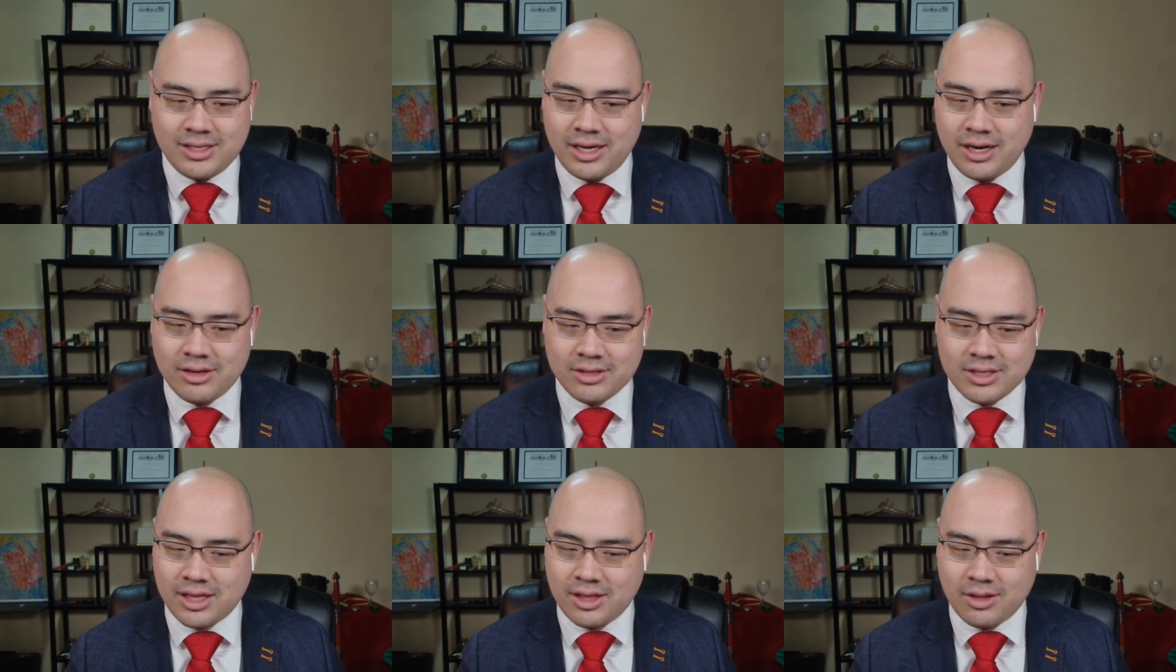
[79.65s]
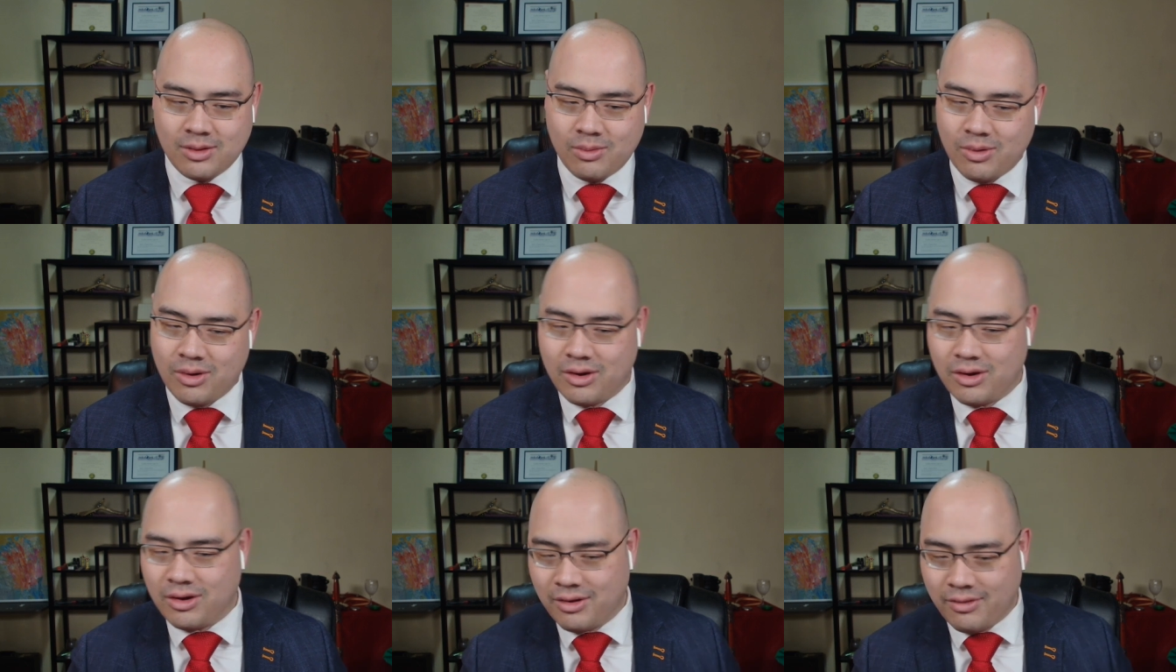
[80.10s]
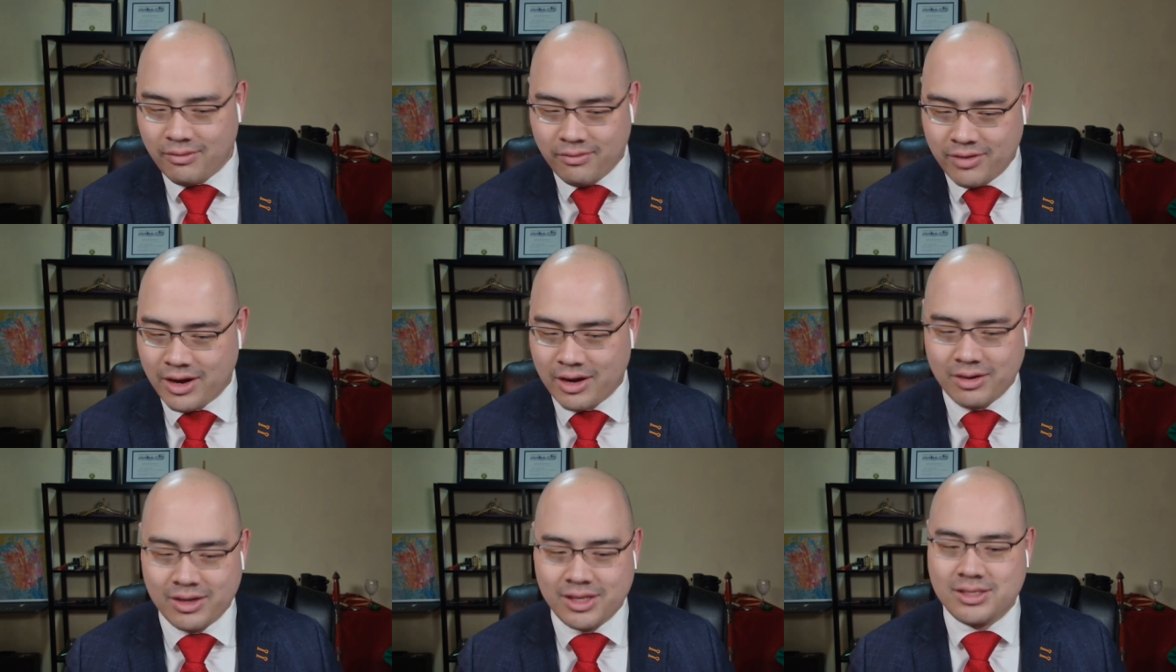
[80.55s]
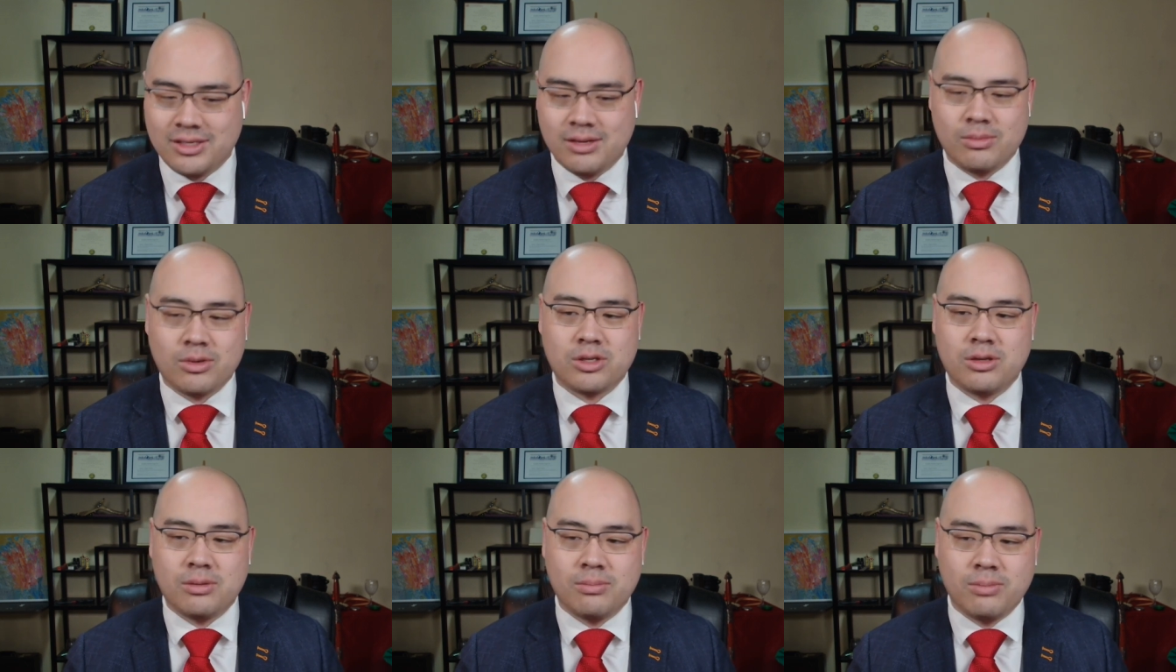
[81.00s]
stares at the wall, very
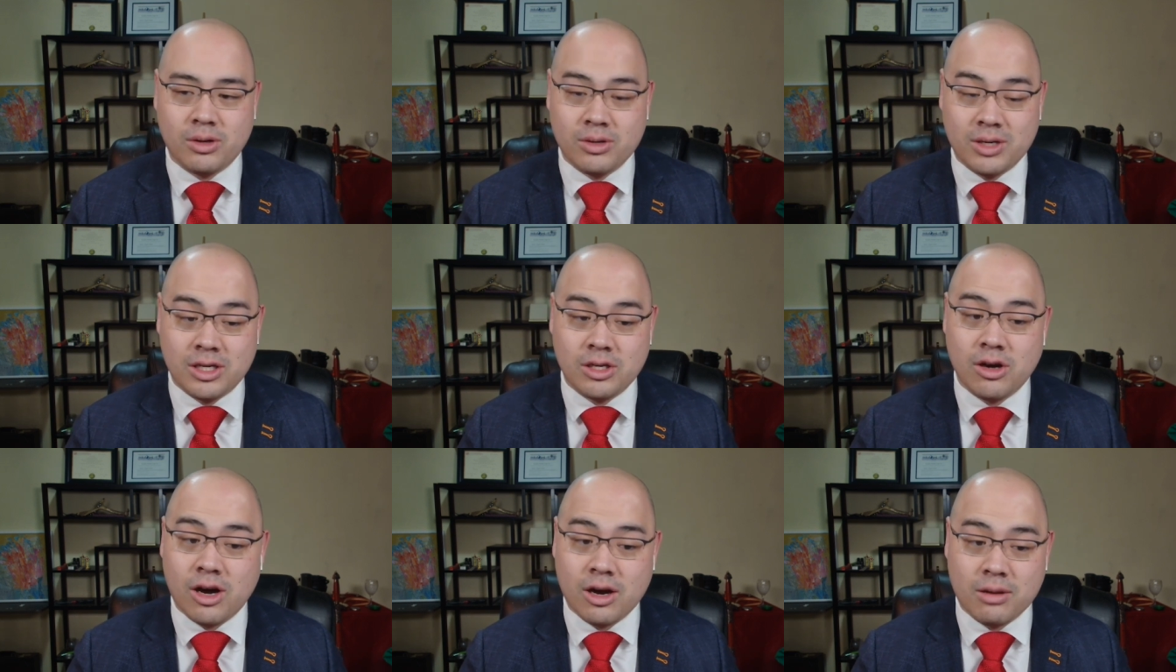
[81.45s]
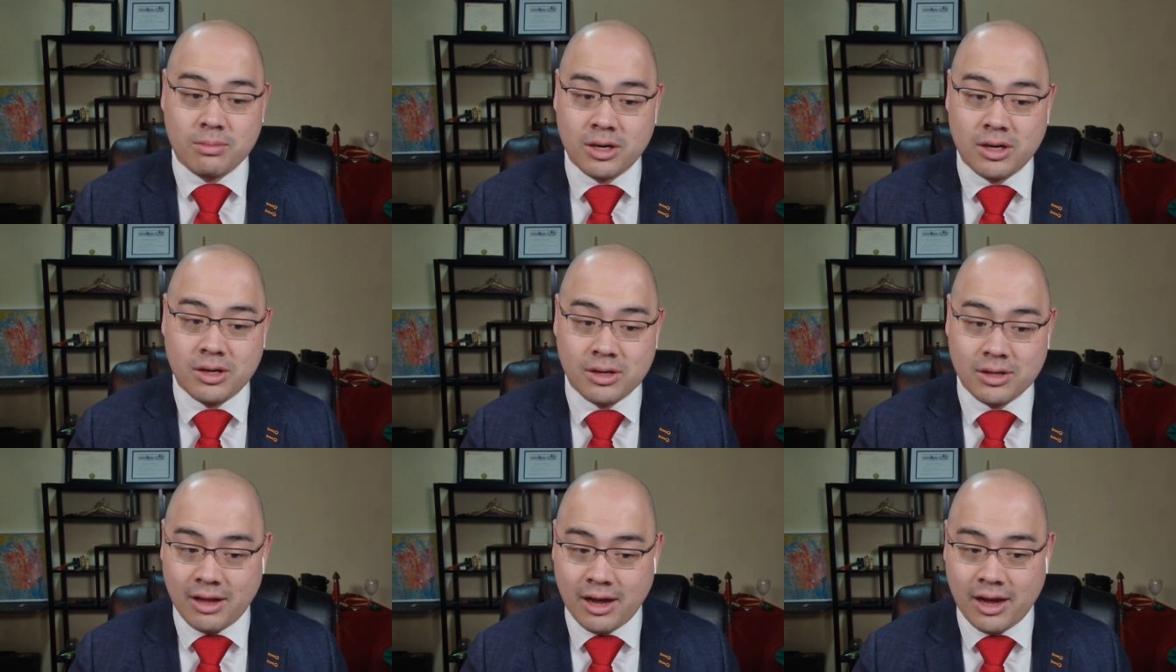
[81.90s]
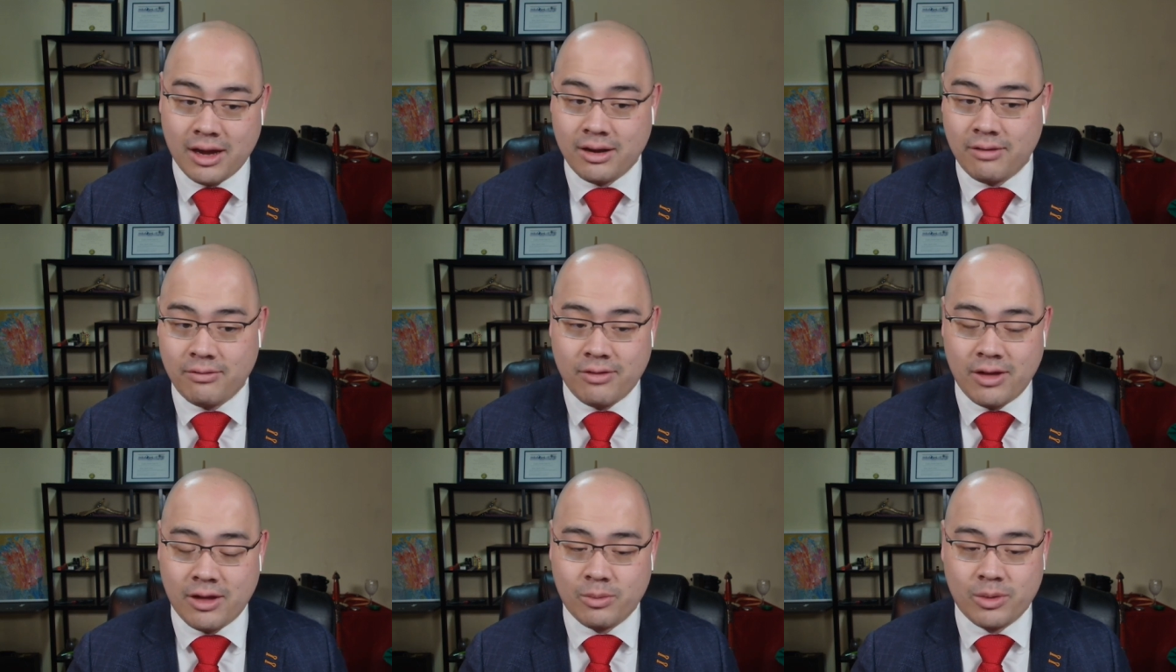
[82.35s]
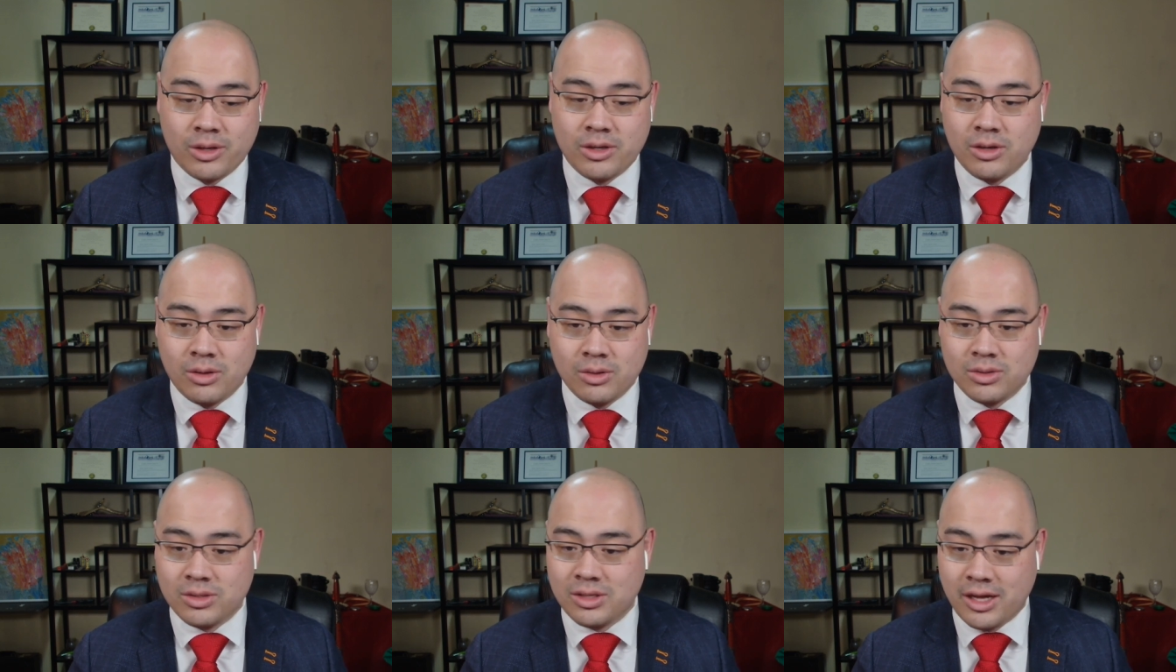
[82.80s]
similar to Bodhidharma on that. If
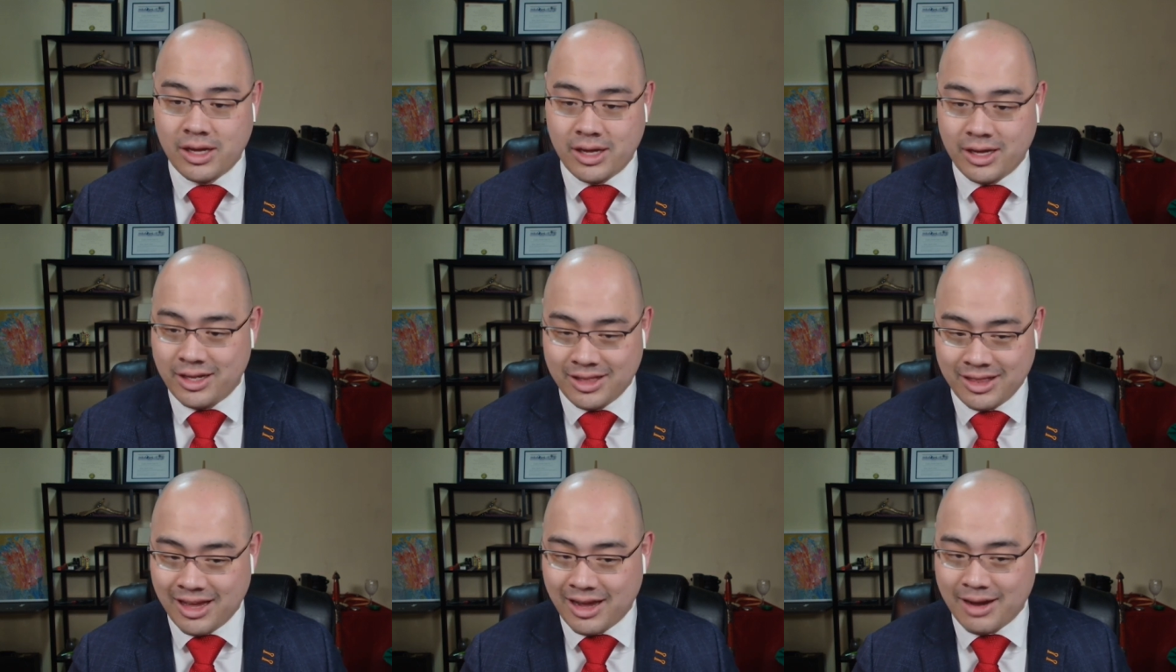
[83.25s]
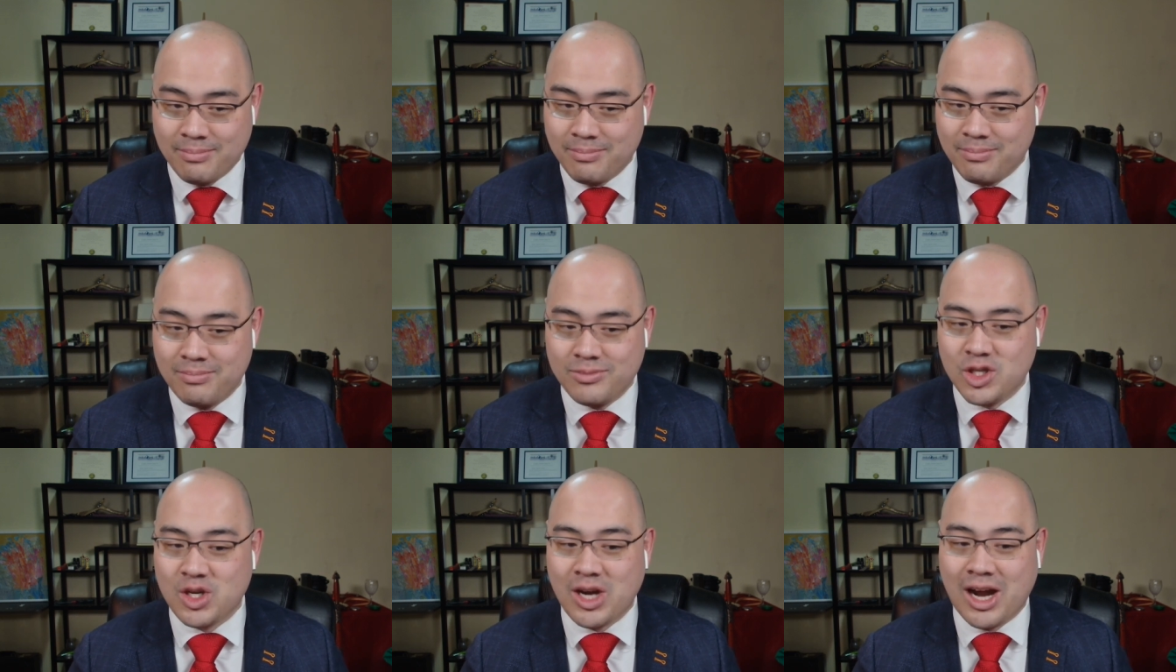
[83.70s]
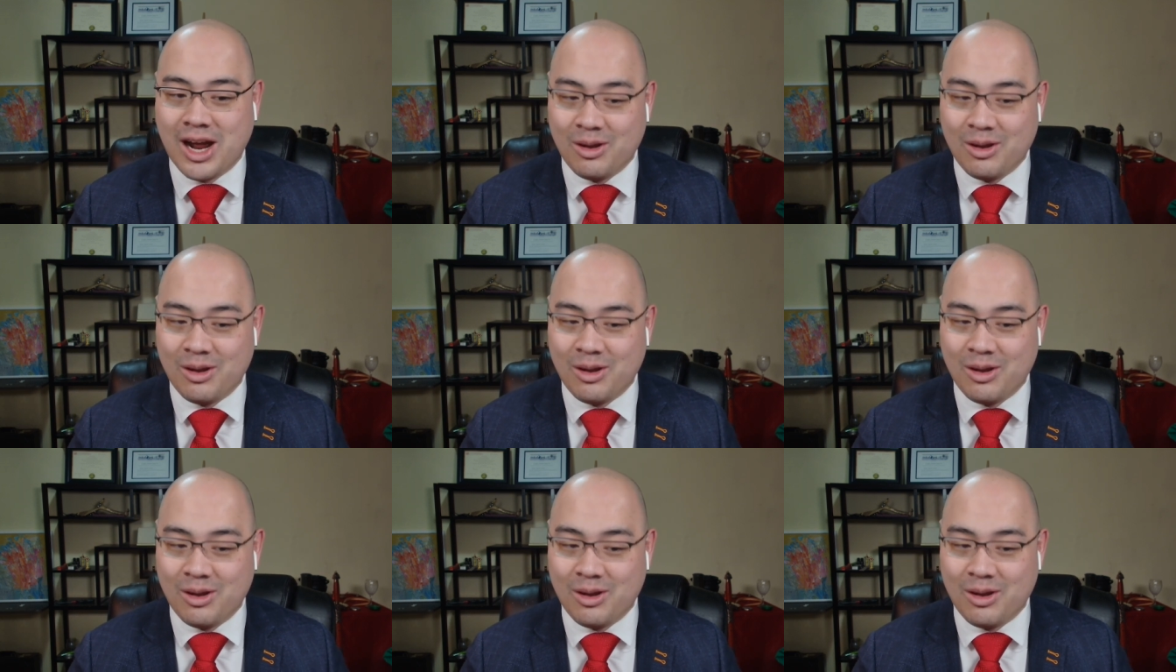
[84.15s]
anyone knows like that